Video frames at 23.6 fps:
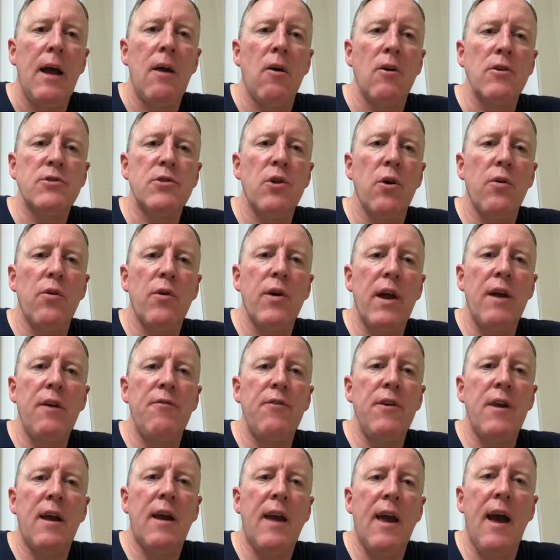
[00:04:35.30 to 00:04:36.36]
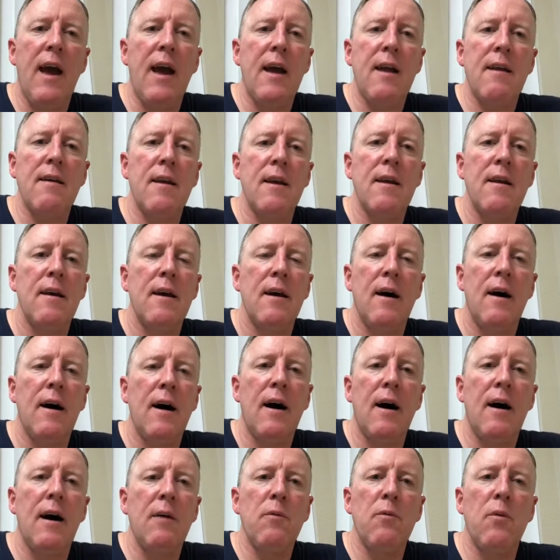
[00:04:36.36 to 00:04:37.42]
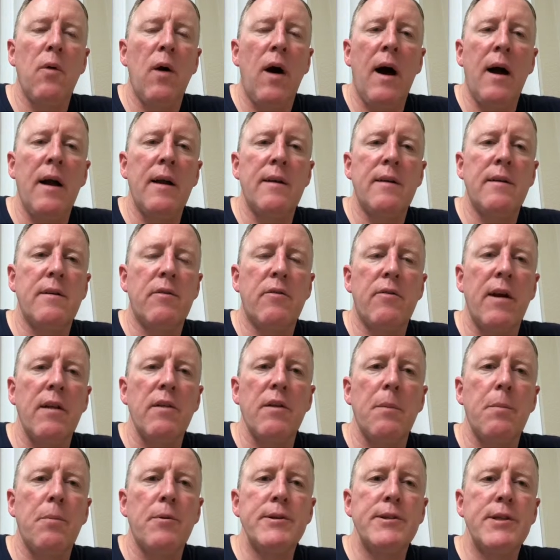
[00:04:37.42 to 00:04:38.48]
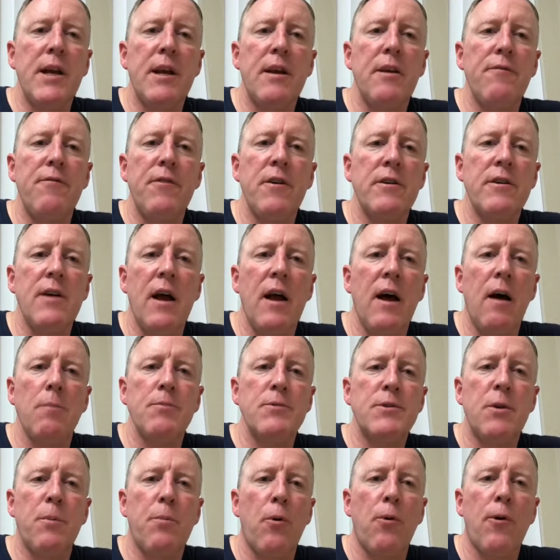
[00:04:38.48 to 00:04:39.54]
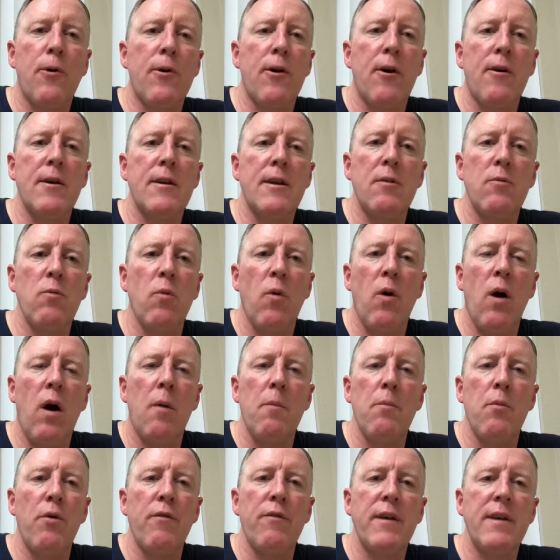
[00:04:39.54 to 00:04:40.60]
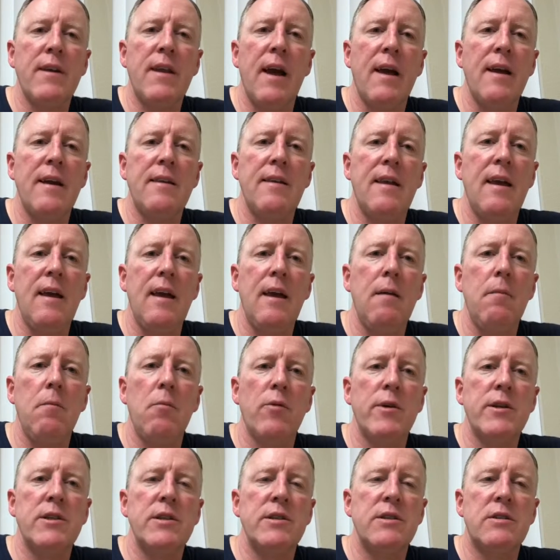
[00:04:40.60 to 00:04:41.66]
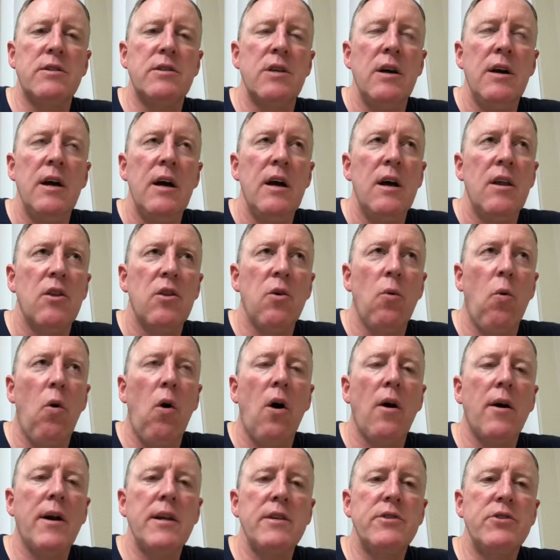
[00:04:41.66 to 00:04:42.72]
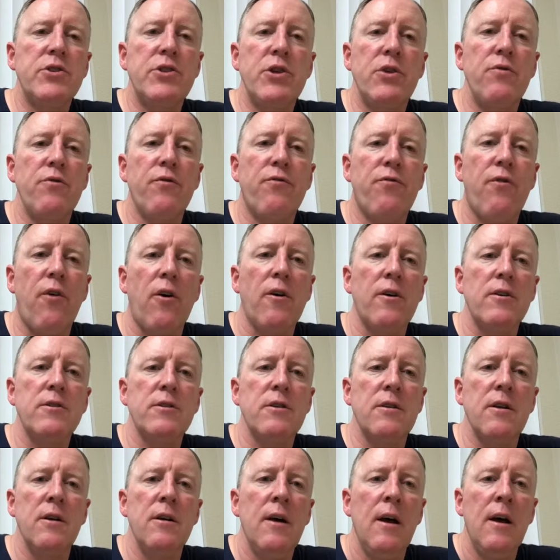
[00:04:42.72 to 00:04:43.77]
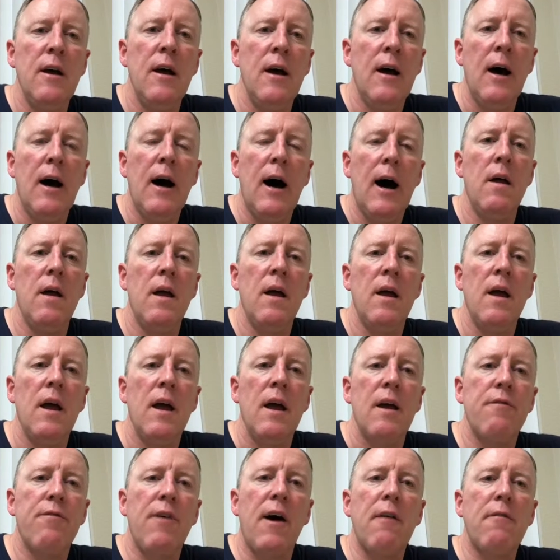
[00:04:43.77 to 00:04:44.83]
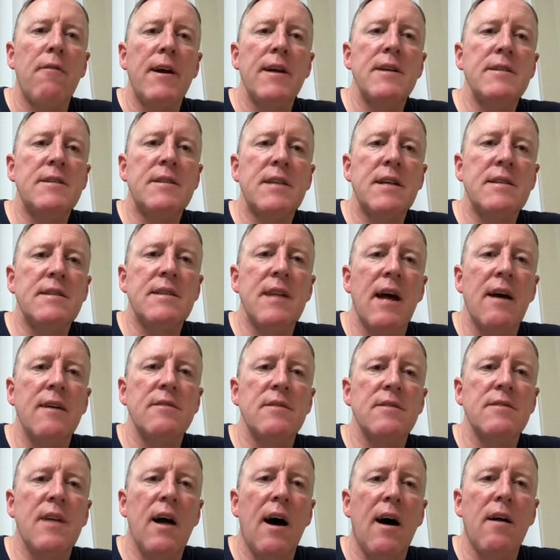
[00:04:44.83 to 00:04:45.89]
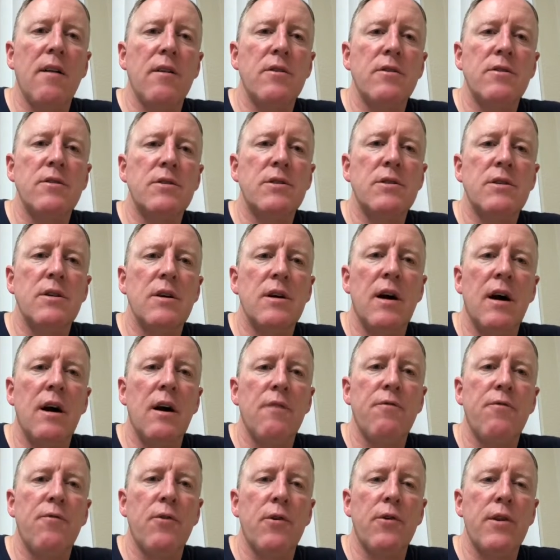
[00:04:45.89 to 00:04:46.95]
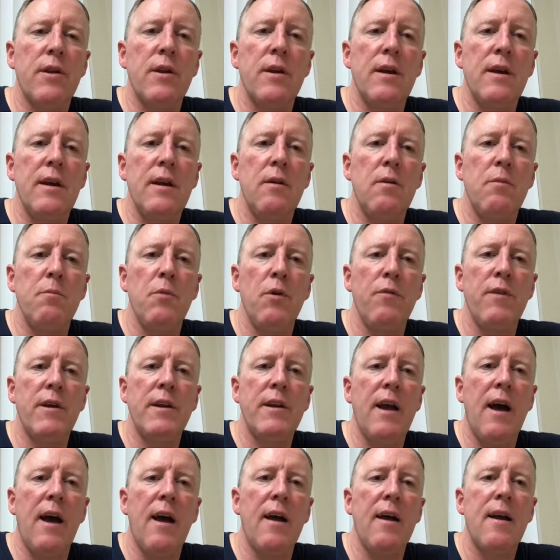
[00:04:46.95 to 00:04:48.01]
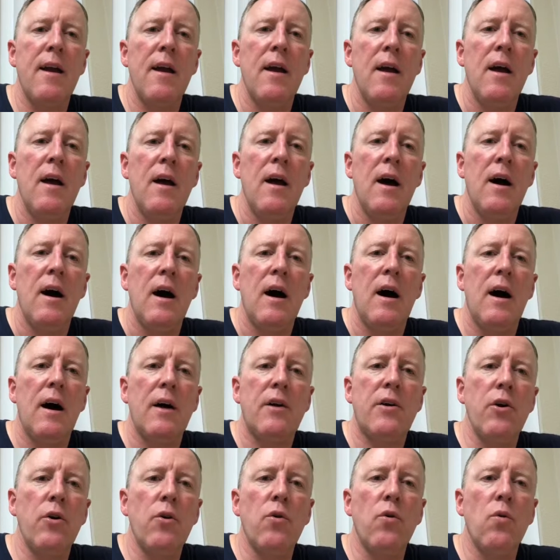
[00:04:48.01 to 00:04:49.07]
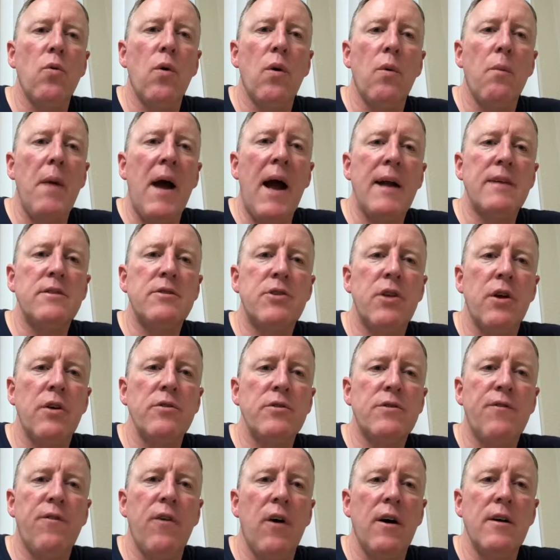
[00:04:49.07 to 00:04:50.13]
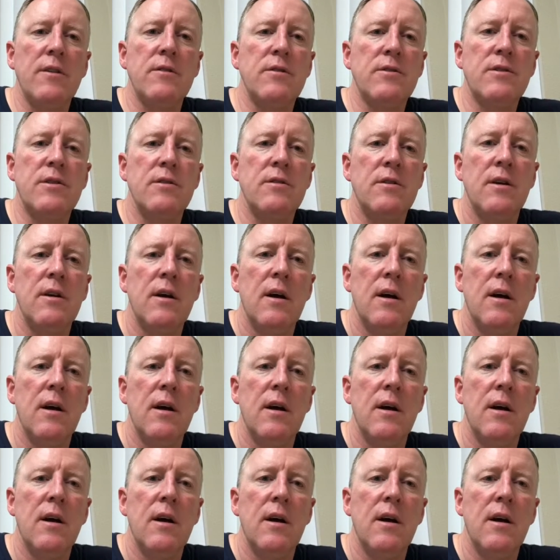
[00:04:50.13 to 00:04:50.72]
also, if you can, I'd greatly appreciate it if you help support our Moving Day team, which is the walk is June 1st. If I raise $6,000 for the Moving Day, Google will match those funds.